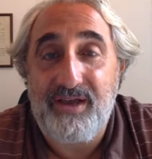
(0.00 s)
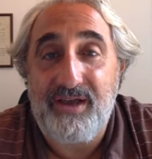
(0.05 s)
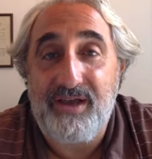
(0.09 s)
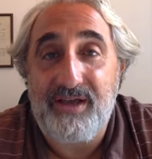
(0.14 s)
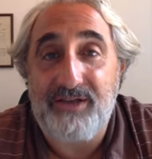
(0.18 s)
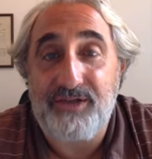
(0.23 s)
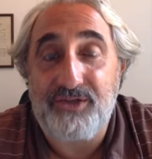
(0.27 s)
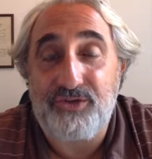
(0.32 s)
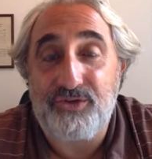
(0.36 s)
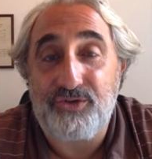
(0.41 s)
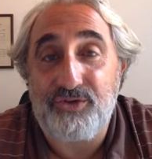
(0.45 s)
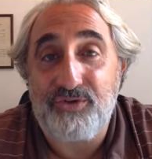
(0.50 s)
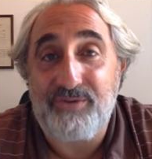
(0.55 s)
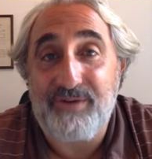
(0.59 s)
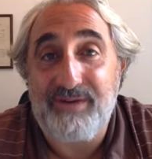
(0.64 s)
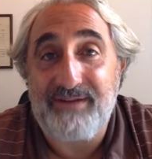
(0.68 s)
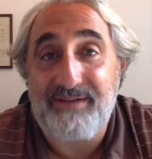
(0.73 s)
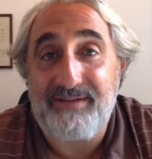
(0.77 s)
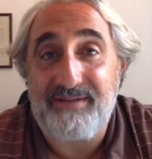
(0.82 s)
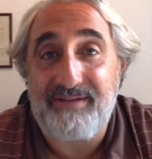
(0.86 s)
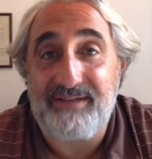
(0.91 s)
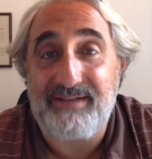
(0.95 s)
And so you
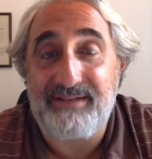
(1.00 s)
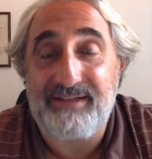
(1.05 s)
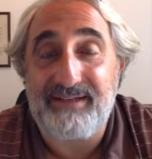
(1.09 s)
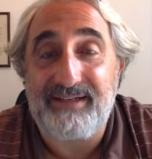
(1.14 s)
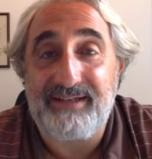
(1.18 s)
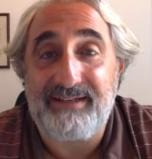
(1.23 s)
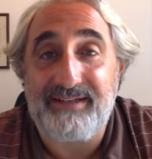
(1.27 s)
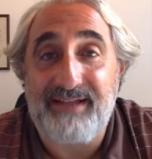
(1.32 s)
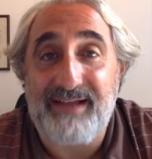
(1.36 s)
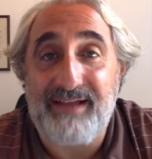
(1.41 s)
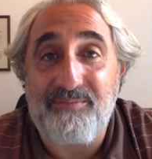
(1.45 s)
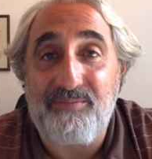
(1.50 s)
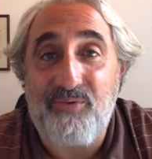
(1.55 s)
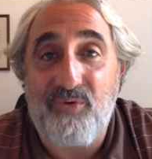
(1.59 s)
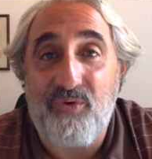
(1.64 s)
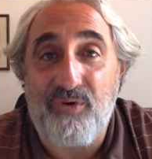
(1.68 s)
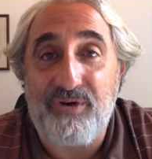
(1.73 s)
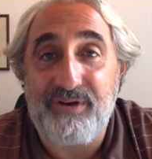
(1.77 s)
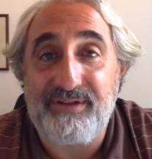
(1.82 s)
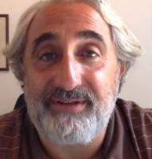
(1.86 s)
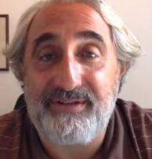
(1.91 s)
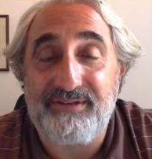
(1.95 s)
might think that at that
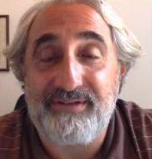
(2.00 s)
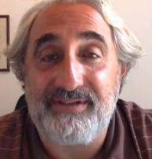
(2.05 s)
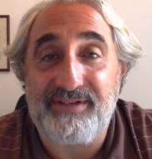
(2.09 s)
point,